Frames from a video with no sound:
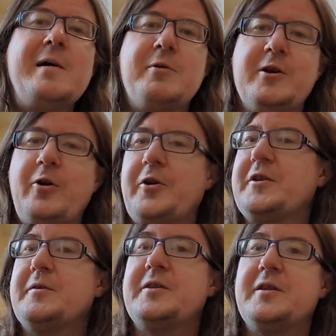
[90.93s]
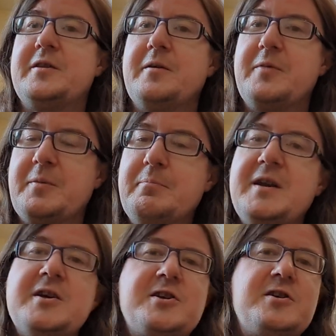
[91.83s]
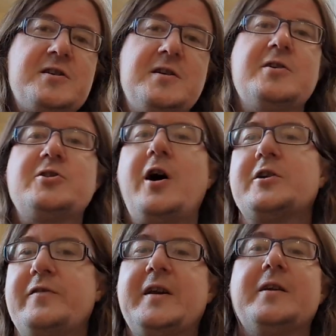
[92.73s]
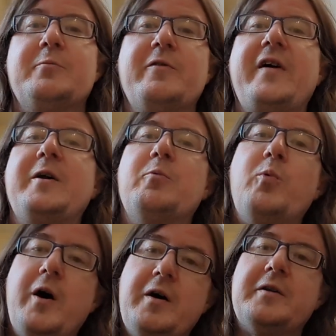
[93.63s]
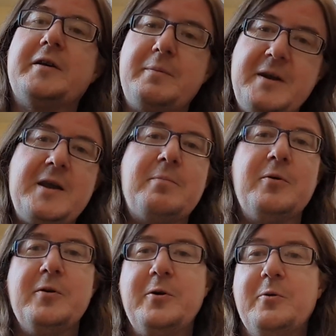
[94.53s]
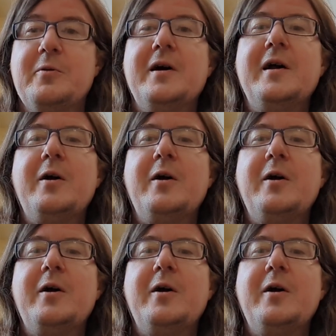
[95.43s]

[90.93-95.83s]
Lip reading: but a lot of the ministers in the Church of England were very worldly people who